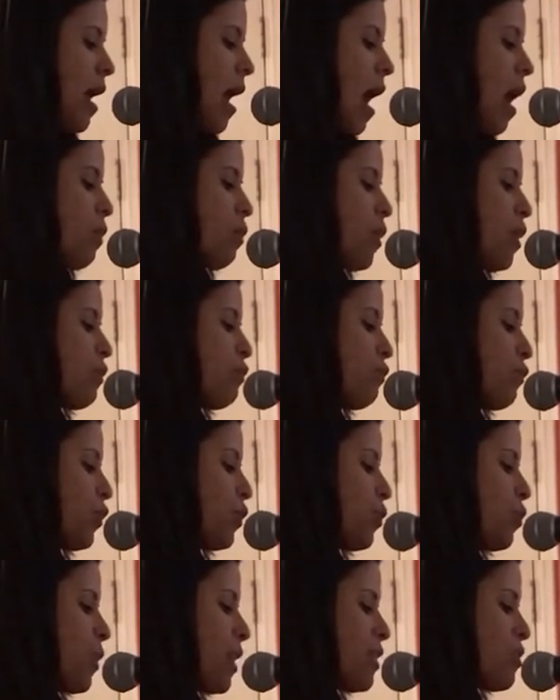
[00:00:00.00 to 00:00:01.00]
I went
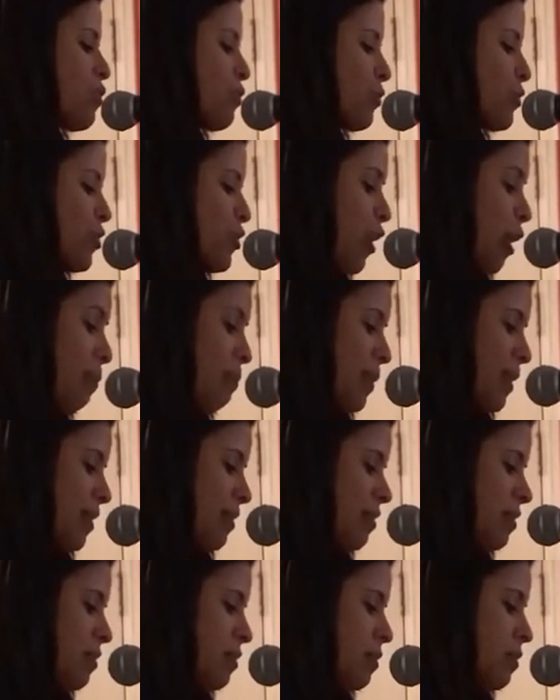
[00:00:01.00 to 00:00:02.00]
food window shopping.